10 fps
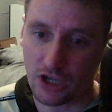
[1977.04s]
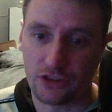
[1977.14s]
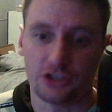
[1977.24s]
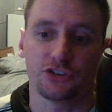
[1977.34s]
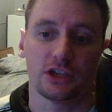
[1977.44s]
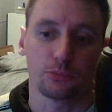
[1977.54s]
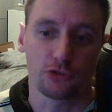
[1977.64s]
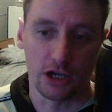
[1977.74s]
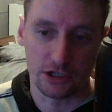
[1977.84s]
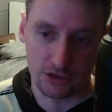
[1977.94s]
and they take
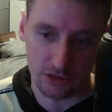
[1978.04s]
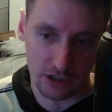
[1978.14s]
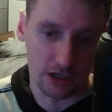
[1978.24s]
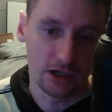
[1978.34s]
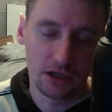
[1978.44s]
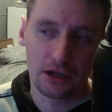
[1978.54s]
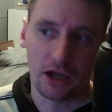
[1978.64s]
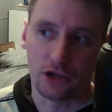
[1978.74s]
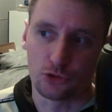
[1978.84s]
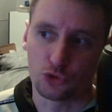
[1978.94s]
pride in that
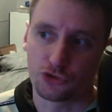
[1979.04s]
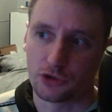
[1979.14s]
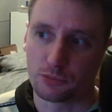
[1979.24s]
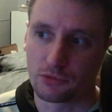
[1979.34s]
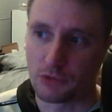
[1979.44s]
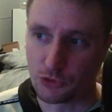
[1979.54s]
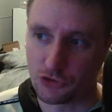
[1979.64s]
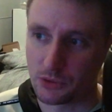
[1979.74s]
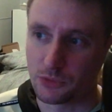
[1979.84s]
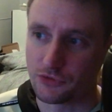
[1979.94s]
and also promote
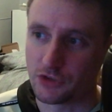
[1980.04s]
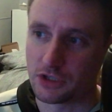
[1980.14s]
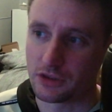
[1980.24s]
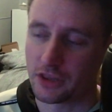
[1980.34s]
it within